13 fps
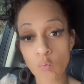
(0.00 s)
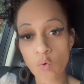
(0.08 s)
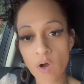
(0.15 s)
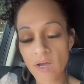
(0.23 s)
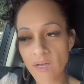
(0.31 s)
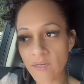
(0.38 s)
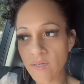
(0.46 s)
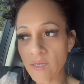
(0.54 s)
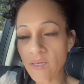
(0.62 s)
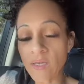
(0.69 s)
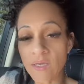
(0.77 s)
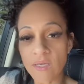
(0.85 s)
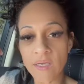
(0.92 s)
one,
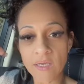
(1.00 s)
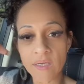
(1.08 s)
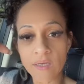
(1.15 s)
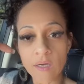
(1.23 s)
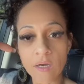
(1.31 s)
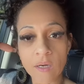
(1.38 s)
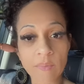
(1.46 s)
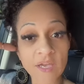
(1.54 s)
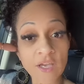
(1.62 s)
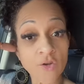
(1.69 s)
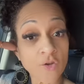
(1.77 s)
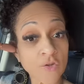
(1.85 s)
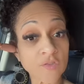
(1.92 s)
it um,
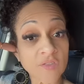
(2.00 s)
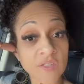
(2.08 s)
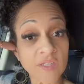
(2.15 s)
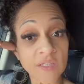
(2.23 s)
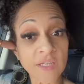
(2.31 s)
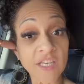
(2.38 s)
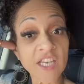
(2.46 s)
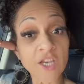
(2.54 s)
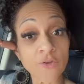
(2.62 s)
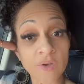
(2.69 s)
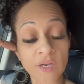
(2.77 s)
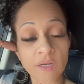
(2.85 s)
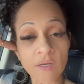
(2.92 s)
hinders the
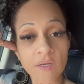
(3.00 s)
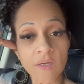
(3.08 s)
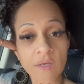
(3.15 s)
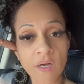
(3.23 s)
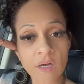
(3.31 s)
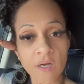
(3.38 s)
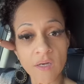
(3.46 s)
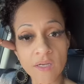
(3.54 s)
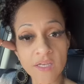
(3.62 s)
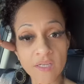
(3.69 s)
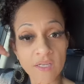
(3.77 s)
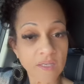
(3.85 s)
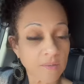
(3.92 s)
hearing. Uh,
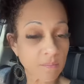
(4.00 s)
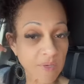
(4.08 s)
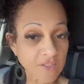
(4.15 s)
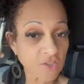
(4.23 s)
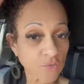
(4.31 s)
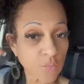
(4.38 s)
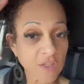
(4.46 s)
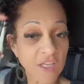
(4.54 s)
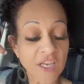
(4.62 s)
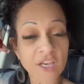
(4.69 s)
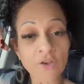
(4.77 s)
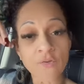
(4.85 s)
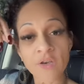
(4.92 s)
it, it messes with the
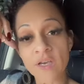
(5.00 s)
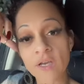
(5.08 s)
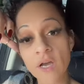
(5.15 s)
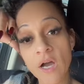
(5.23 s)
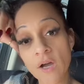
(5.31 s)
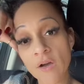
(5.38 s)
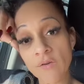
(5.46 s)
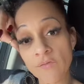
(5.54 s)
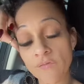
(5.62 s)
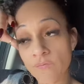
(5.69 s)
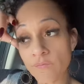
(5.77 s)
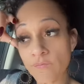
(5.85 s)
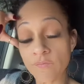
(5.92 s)
hearing of
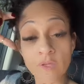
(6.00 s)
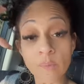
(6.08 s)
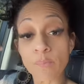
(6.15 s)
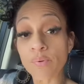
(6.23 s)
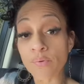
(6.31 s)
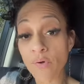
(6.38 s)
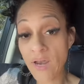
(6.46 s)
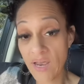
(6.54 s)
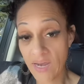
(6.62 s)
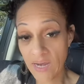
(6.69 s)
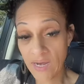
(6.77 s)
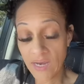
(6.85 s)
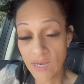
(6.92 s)
the prey.
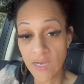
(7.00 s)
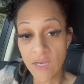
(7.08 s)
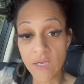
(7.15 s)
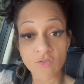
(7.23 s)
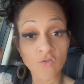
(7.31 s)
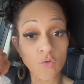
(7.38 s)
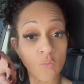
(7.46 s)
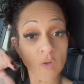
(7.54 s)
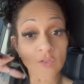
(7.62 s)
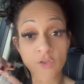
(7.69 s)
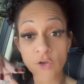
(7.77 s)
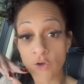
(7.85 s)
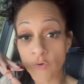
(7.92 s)
So when
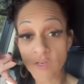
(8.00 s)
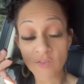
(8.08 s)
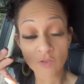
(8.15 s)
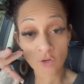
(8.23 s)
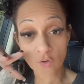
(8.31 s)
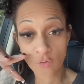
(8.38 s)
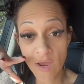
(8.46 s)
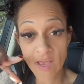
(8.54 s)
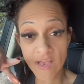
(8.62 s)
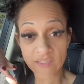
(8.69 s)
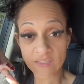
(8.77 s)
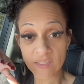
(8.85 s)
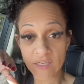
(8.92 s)
they're in the
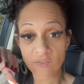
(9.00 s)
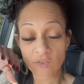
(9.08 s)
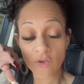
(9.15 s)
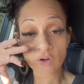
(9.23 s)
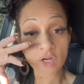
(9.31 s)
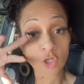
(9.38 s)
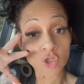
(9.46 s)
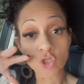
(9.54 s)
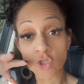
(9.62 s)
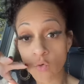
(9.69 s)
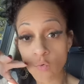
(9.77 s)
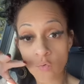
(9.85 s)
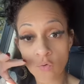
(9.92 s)
grass and they're in a
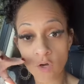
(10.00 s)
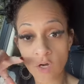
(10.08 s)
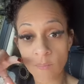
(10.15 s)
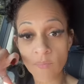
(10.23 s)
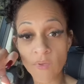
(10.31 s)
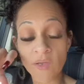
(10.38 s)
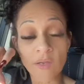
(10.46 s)
storm,